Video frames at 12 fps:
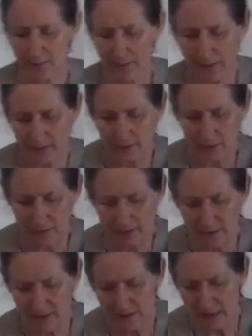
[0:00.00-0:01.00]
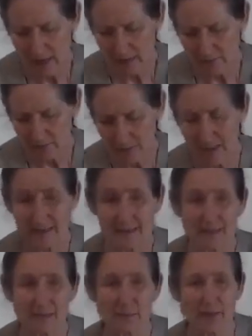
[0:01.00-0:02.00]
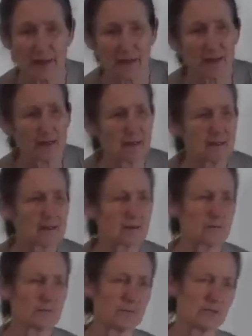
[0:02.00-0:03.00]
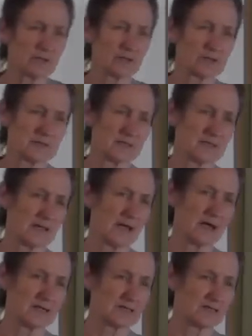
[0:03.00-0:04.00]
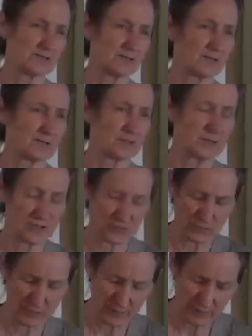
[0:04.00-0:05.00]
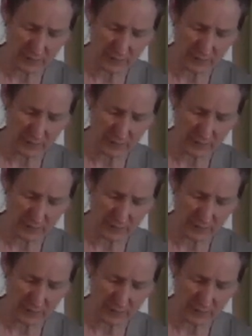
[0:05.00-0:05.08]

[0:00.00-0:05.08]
But you need to have a plastic backing, because the castor oil could soil the